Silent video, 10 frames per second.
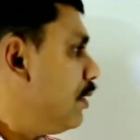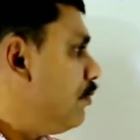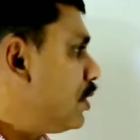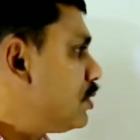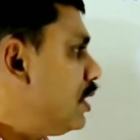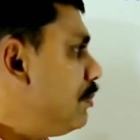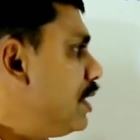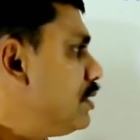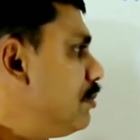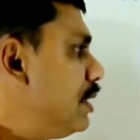Virtual
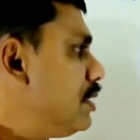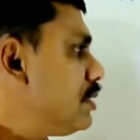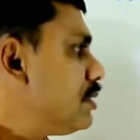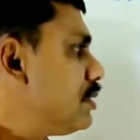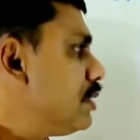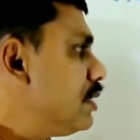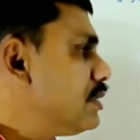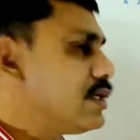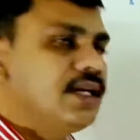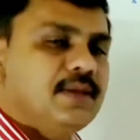image means
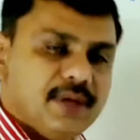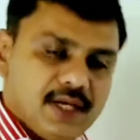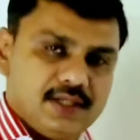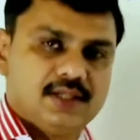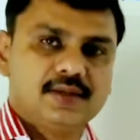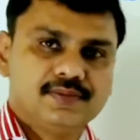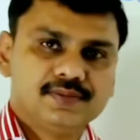it's an image